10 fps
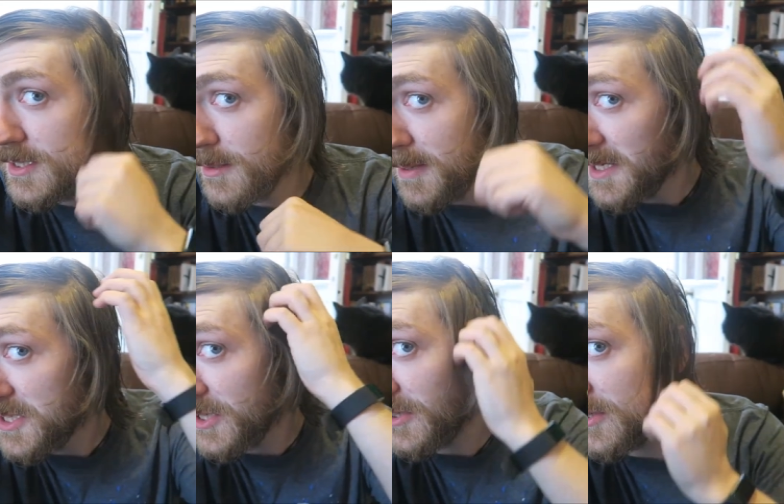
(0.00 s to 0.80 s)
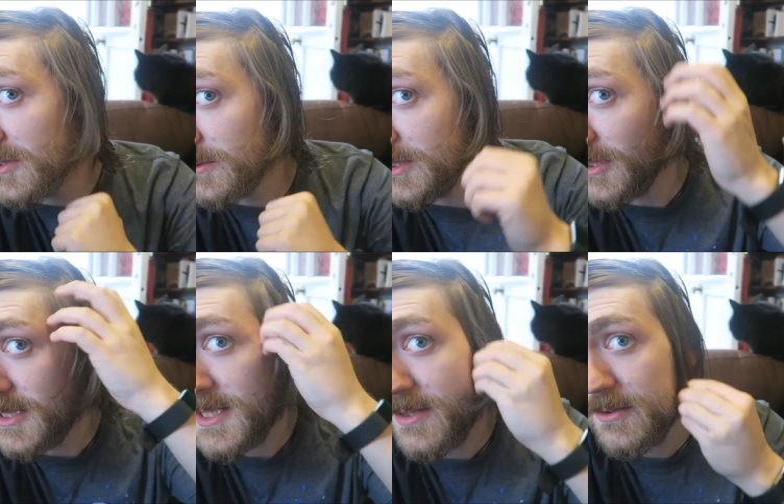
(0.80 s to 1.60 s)
to mention. Oh god,
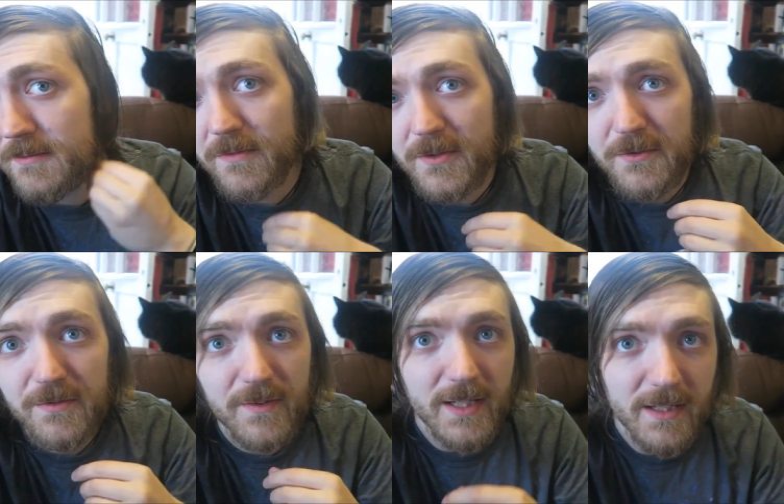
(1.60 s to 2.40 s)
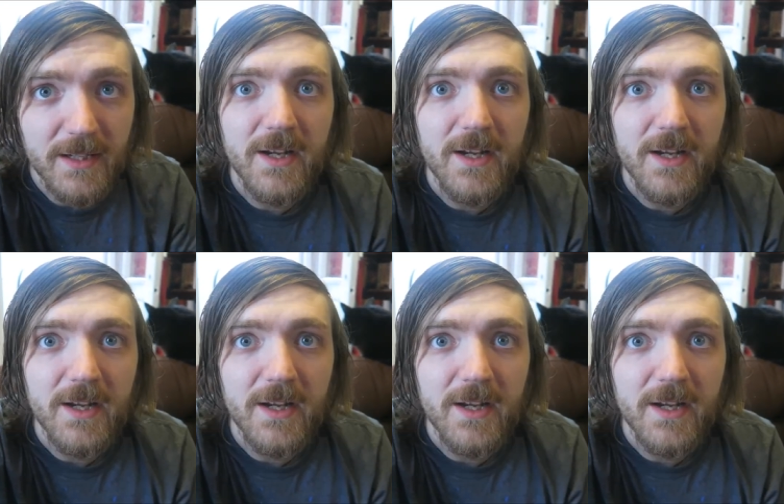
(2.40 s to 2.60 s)
it's gone floofy.